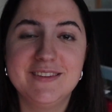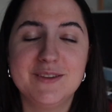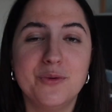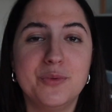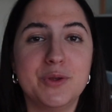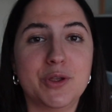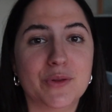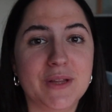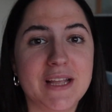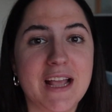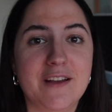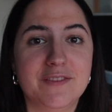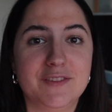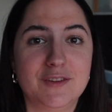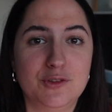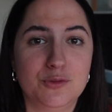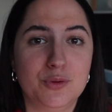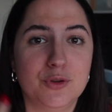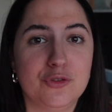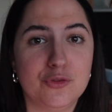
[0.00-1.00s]
So we only have
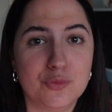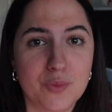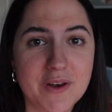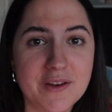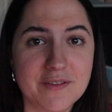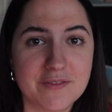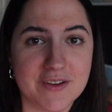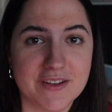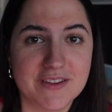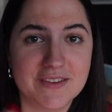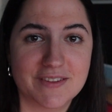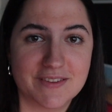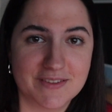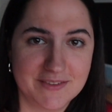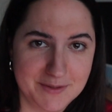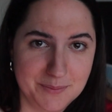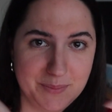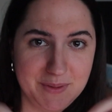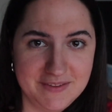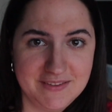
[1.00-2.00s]
to switch one of us
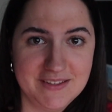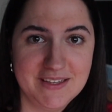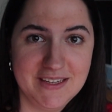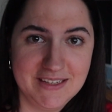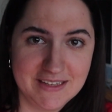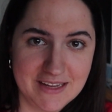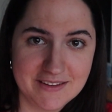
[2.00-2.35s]
to be sitting